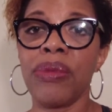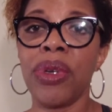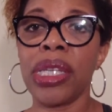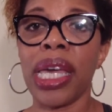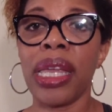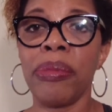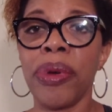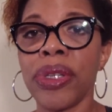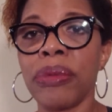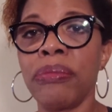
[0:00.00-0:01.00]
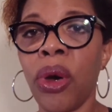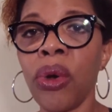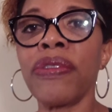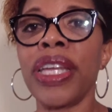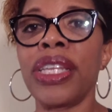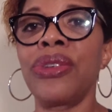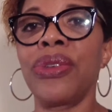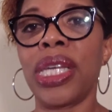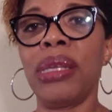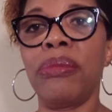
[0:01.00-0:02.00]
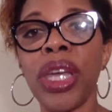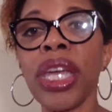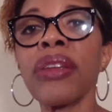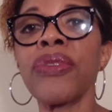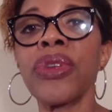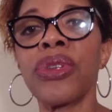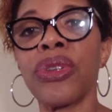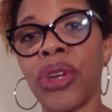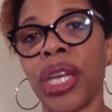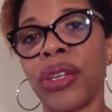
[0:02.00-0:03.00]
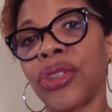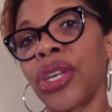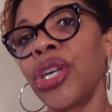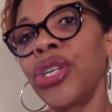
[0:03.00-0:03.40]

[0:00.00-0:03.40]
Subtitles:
What kind of person motivates you to interview the trainers?